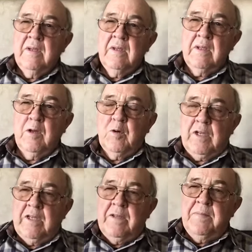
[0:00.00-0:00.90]
Hello
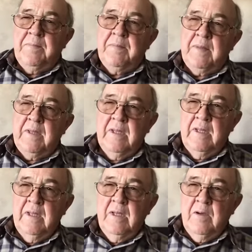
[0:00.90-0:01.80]
again.
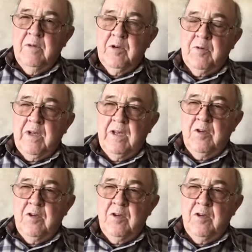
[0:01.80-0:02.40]
We're ready